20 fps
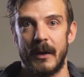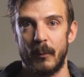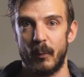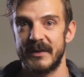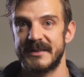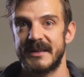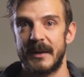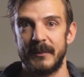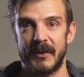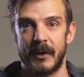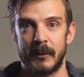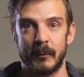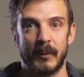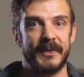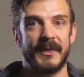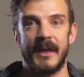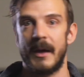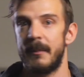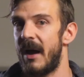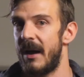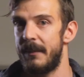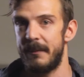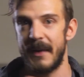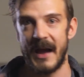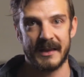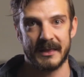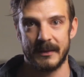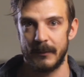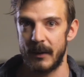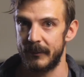and once I'm done with them, I
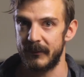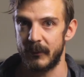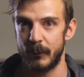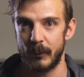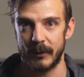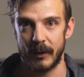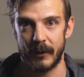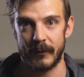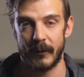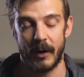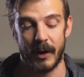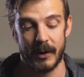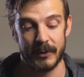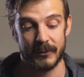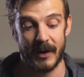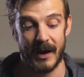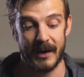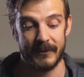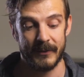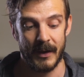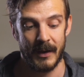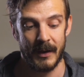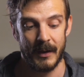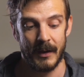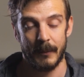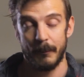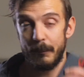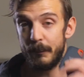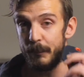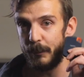back them up to another hard drive.
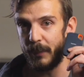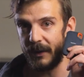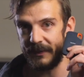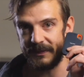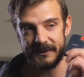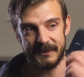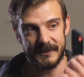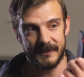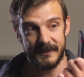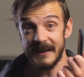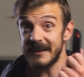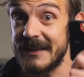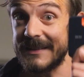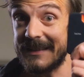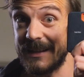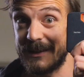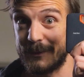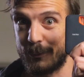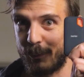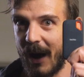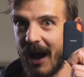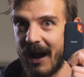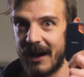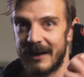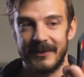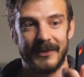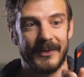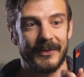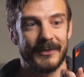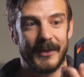But these things
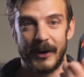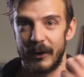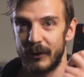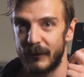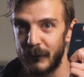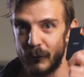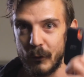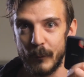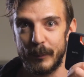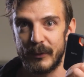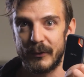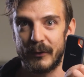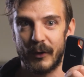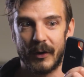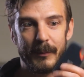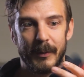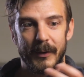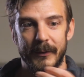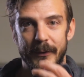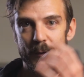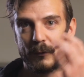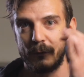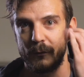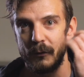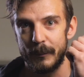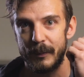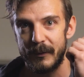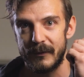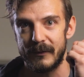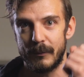rock. They're super durable, they're
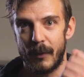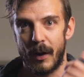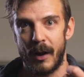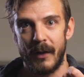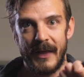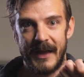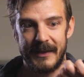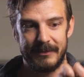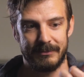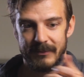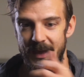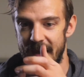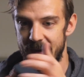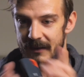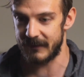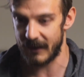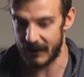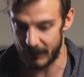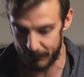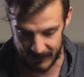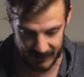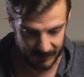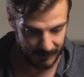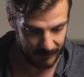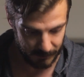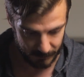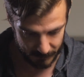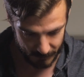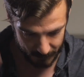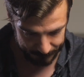super small, and they could take a beating,
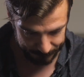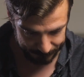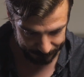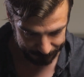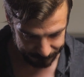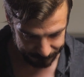you know?